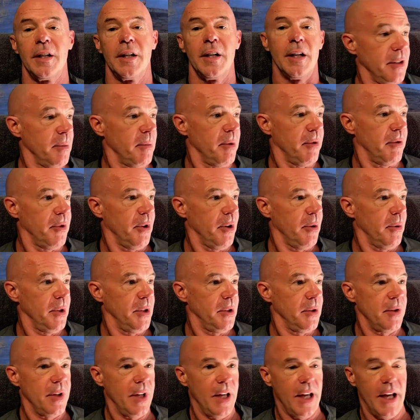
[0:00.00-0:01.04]
Actually, before
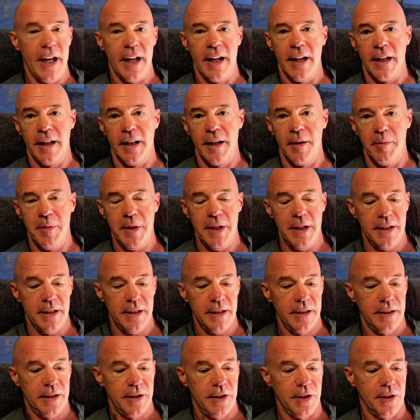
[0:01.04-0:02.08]
we do that, let me
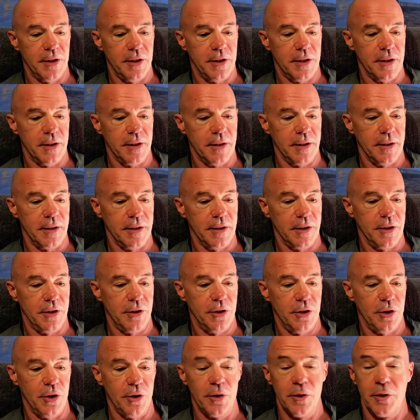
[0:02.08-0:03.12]
just
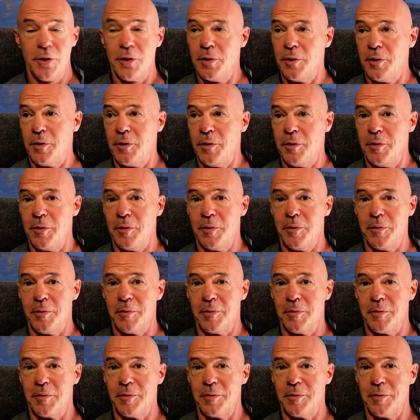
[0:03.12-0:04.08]
show you